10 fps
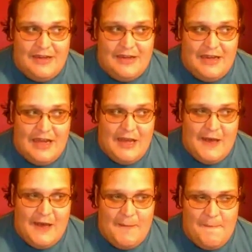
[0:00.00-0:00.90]

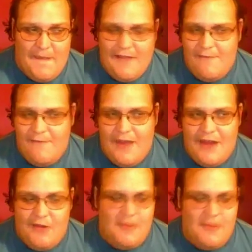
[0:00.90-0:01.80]
They didn't find out about
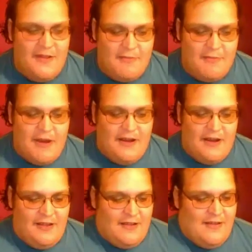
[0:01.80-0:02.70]
the
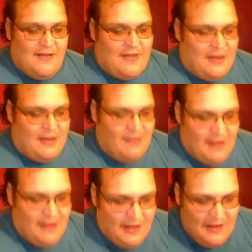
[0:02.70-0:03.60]

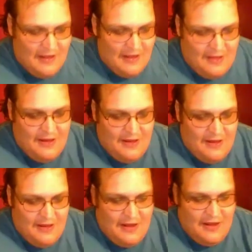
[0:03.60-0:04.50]
dyscalculia until
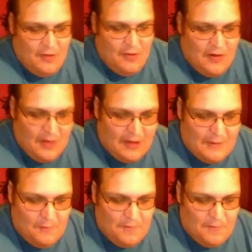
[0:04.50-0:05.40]
I was
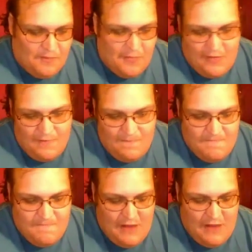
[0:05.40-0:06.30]

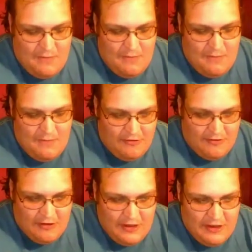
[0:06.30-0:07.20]
about
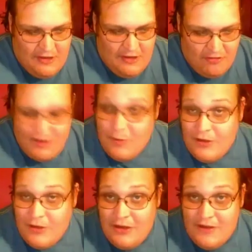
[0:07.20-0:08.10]
21
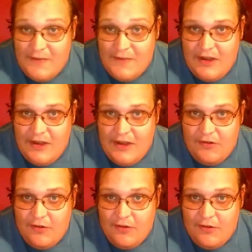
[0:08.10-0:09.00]
years of age.
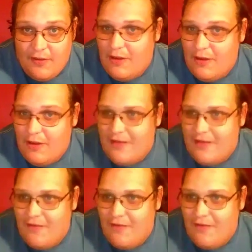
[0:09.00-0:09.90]
So when I went to
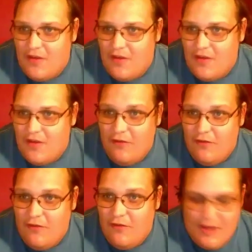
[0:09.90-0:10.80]
university for the
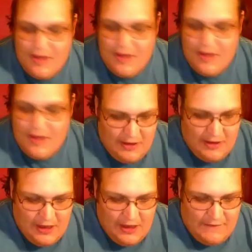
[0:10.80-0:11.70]
third time,
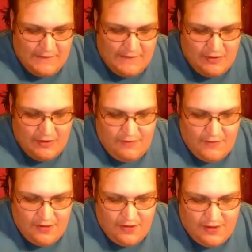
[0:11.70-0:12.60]
I've gone to
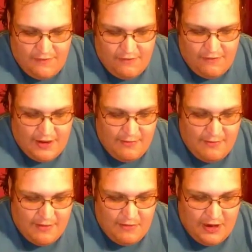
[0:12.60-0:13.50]
university 3 times
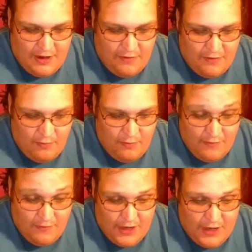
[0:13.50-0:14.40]
in my life
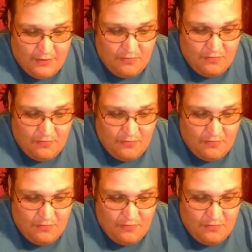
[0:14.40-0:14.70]
before now.